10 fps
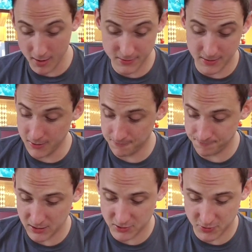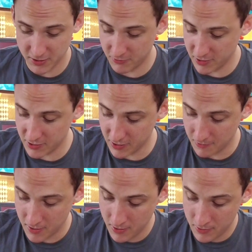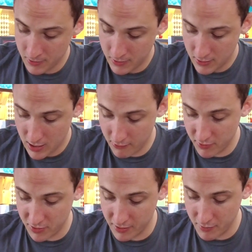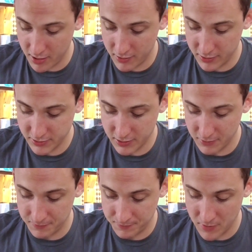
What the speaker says: It's good. It's really, really good. Everything about it is good.